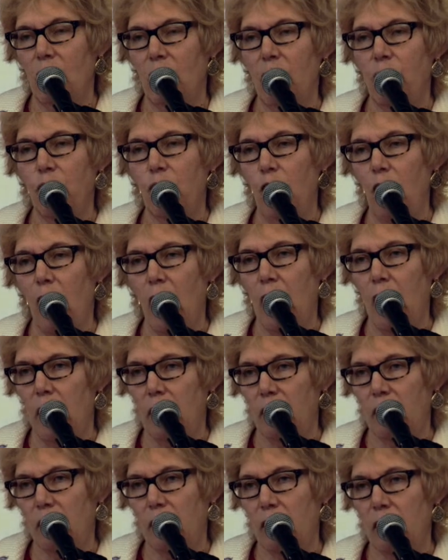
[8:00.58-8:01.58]
are for
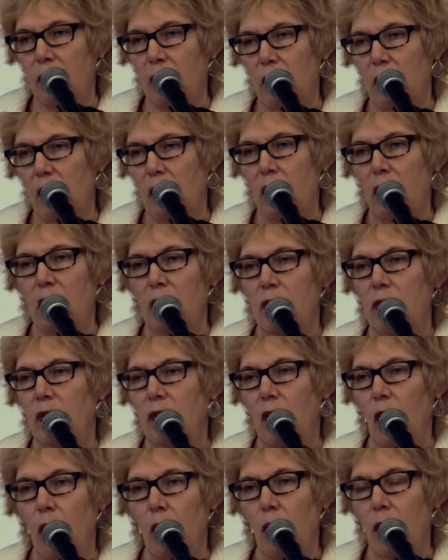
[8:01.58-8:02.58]
us.
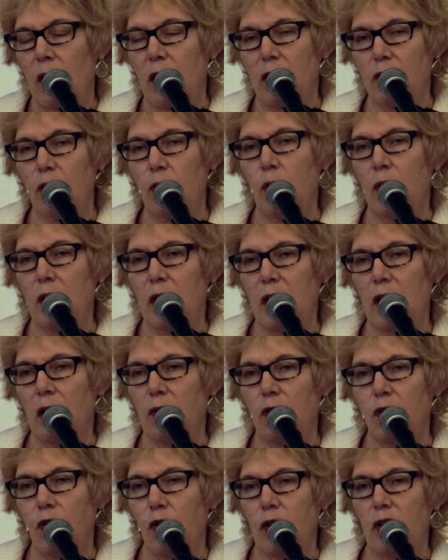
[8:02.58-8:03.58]
So it's really
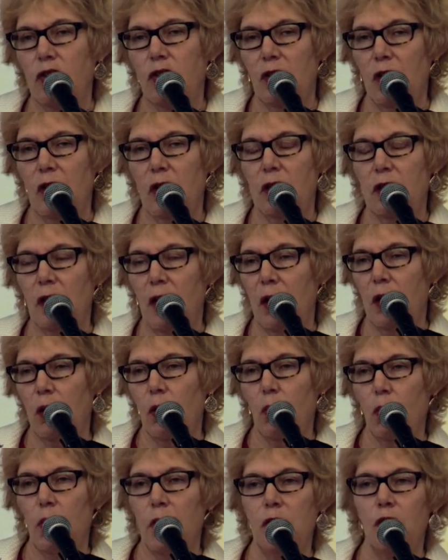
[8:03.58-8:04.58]
unfortunate
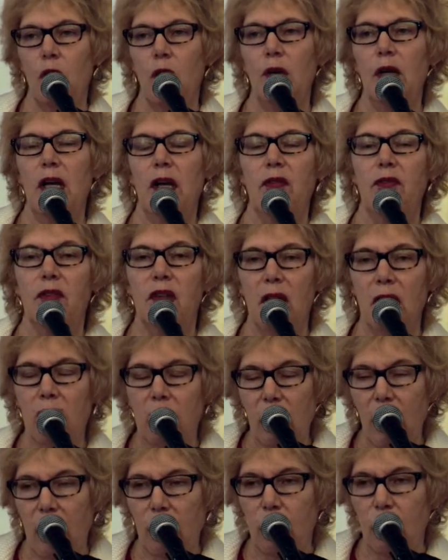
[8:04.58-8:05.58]
that we don't have 10
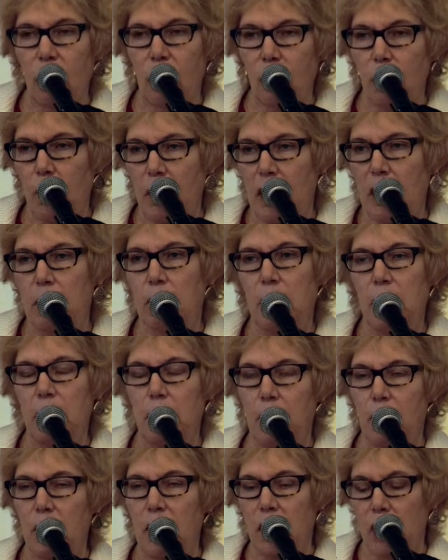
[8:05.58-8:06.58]
times as many
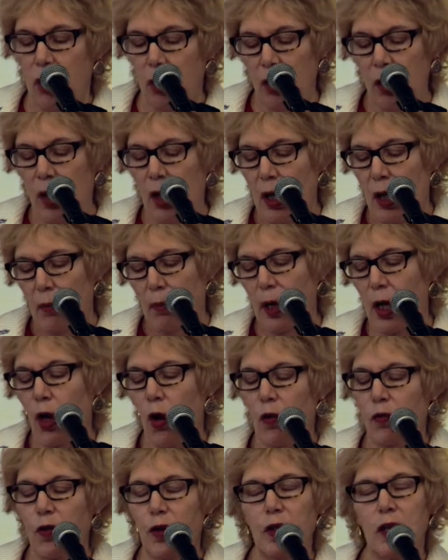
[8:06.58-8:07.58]
people here, but
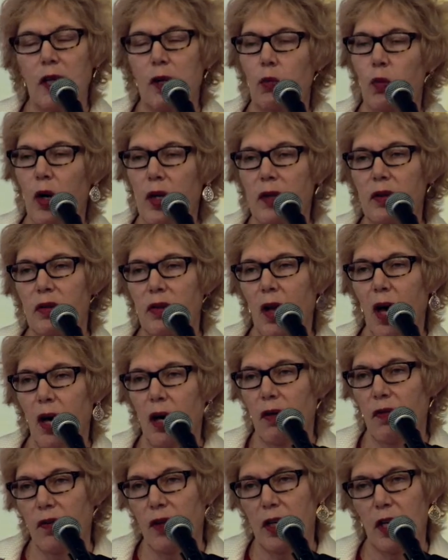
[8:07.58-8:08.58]
hopefully once
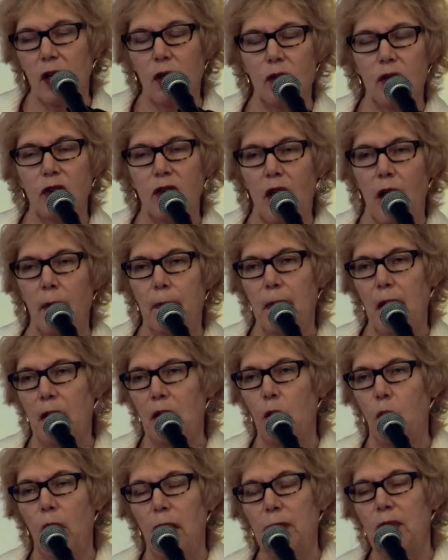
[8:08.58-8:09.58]
our video's up on
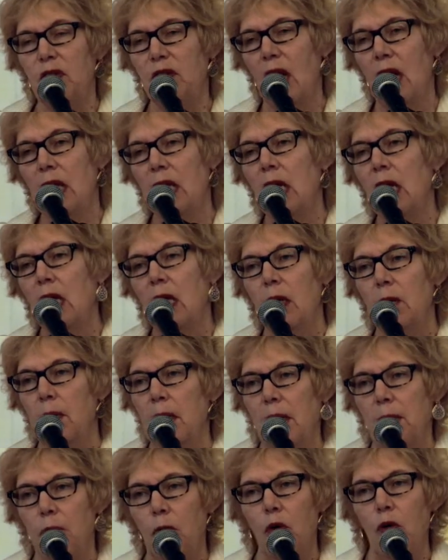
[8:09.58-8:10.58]
the website,
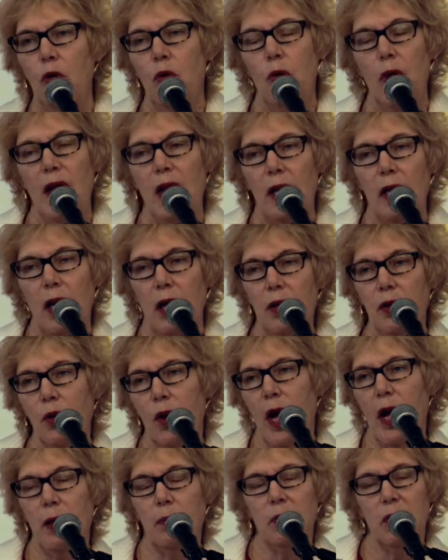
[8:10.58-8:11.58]
people who had
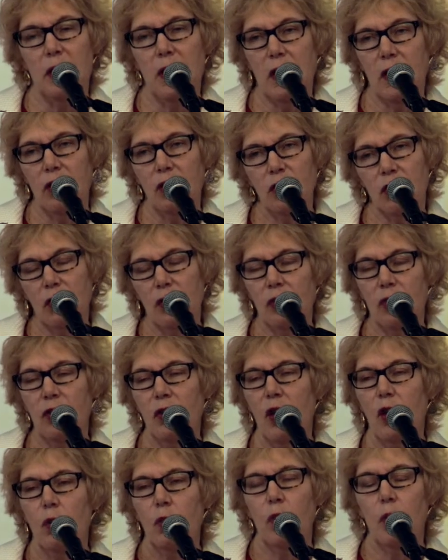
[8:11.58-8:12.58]
other obligations
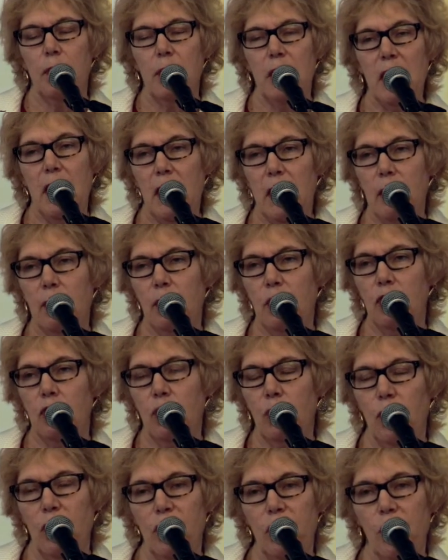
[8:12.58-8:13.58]
will be able
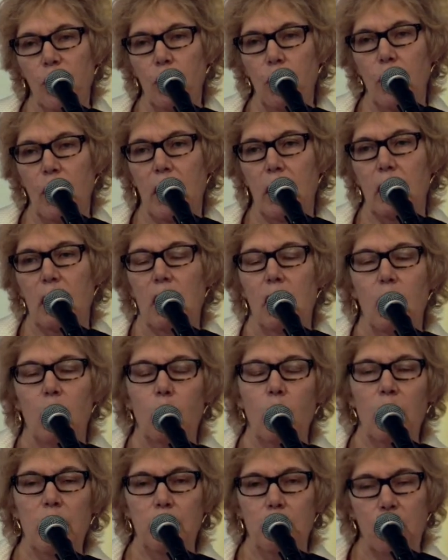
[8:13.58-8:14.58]
to review it.
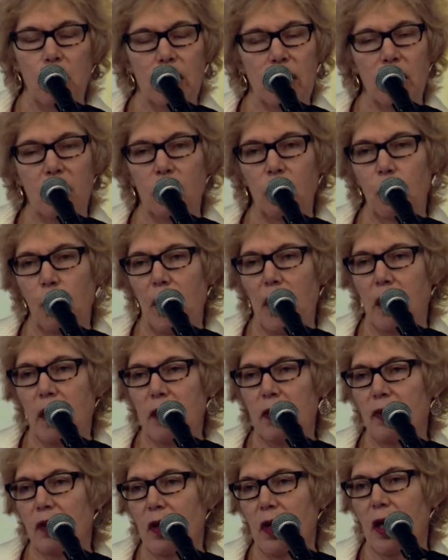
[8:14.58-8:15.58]
We put this rally
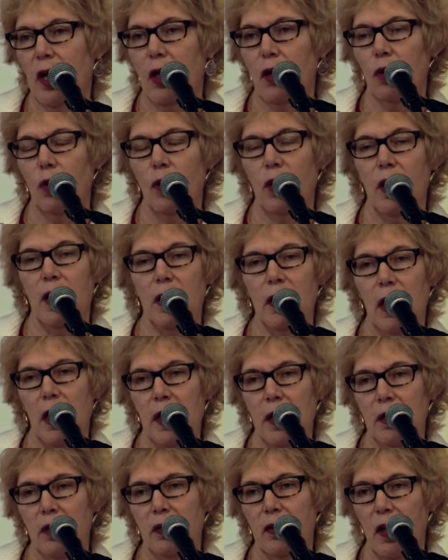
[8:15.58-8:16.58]
together in
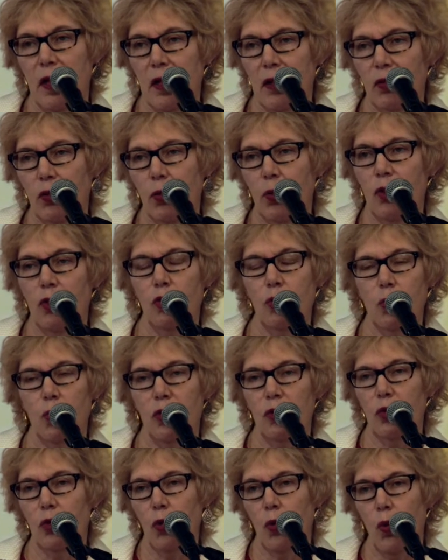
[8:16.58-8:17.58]
8 days, which
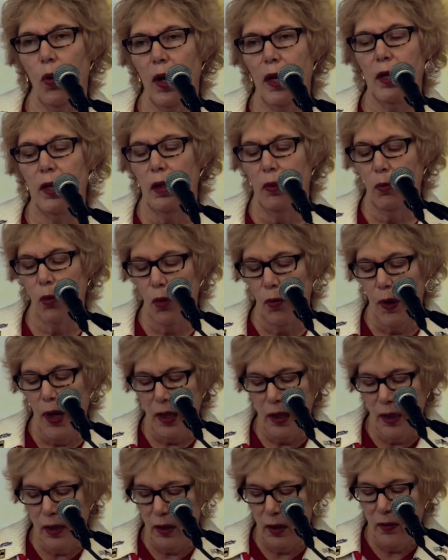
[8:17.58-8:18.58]
was quite a
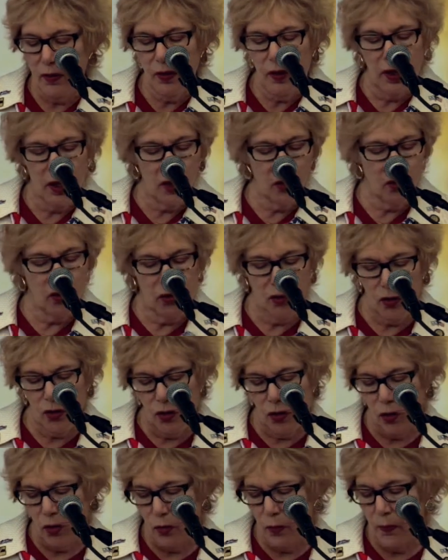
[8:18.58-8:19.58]
miraculous thing to
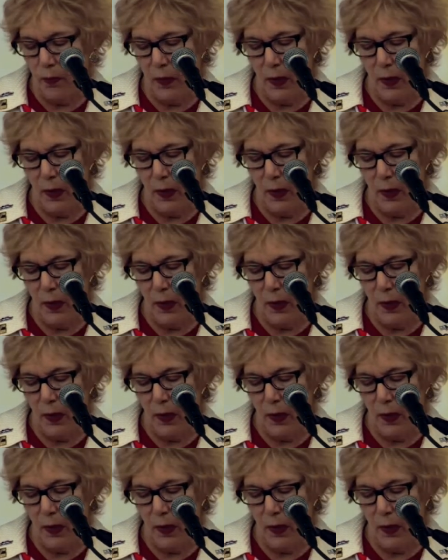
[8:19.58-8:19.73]
do.